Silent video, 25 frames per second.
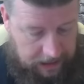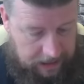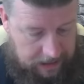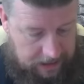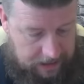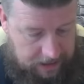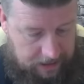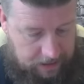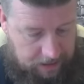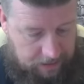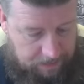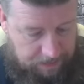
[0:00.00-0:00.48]

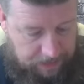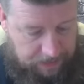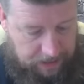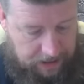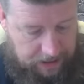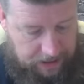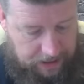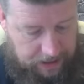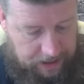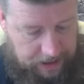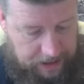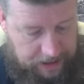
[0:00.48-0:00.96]
I do
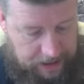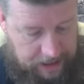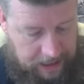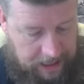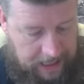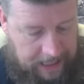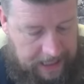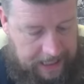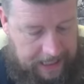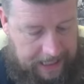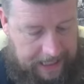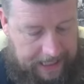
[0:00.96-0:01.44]
apologise.
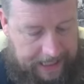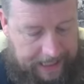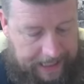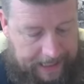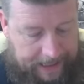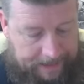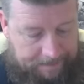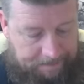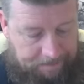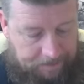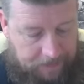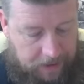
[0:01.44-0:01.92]

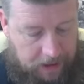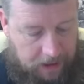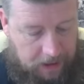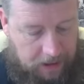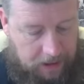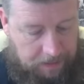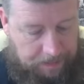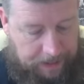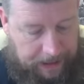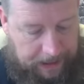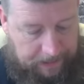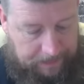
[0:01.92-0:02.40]
The
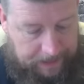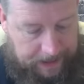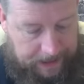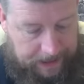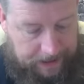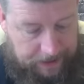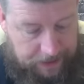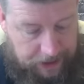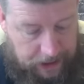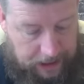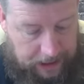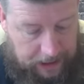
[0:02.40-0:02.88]

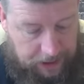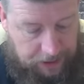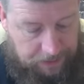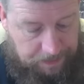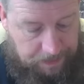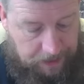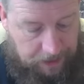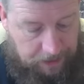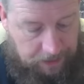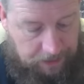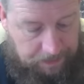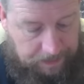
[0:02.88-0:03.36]
PB&J
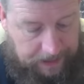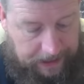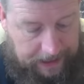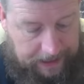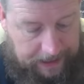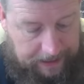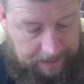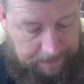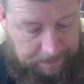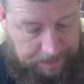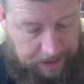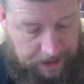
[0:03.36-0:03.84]
Smooth
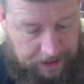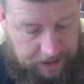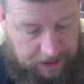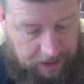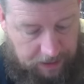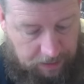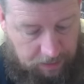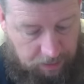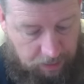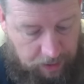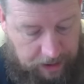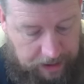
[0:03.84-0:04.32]
Peanut
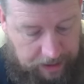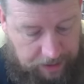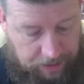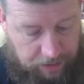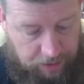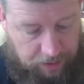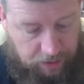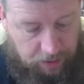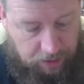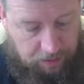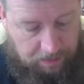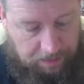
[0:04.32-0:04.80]
Butter with
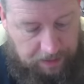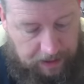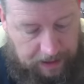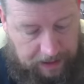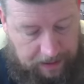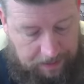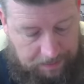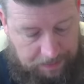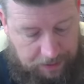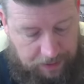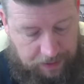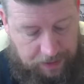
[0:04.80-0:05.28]

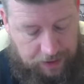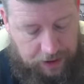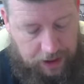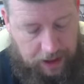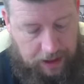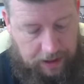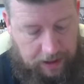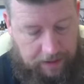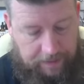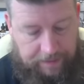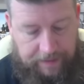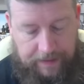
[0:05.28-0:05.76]
Strawberry
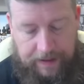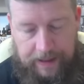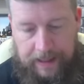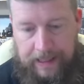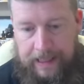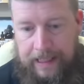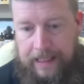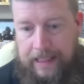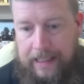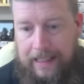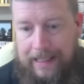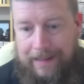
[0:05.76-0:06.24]
Preserve.
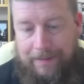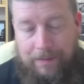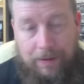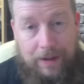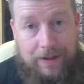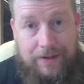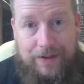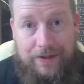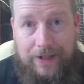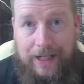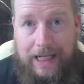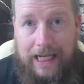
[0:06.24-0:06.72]
Now,
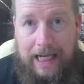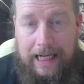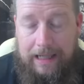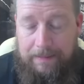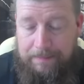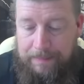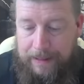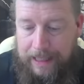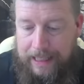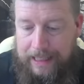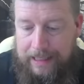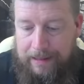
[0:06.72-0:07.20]
once again,
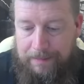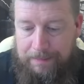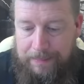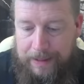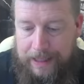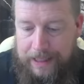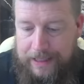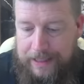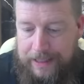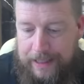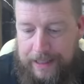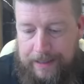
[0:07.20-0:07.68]
peanut
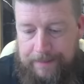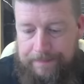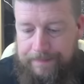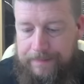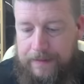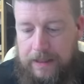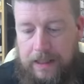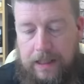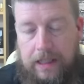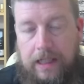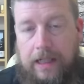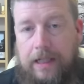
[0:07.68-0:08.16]
butter.
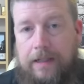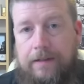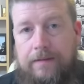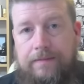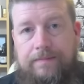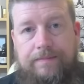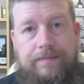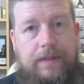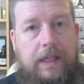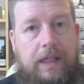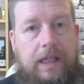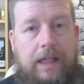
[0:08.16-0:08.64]

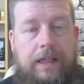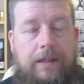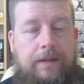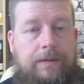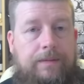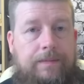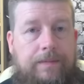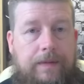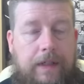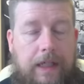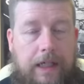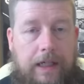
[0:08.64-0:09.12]
No.
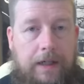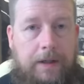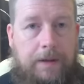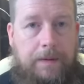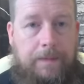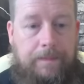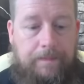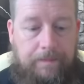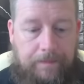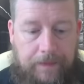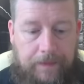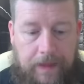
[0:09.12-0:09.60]

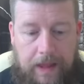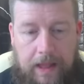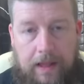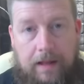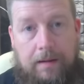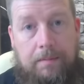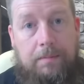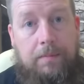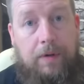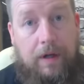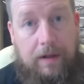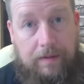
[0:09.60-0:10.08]

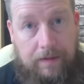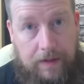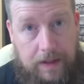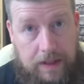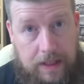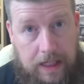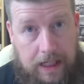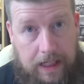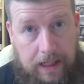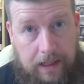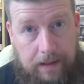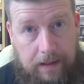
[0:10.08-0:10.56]

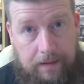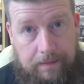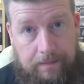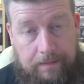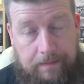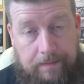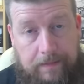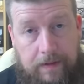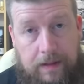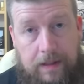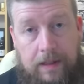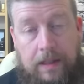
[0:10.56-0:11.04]
Previously.
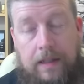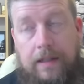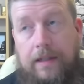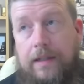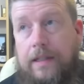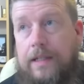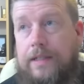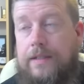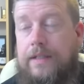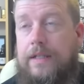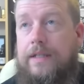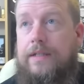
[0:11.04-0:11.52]

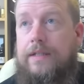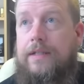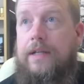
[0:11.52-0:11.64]
This is,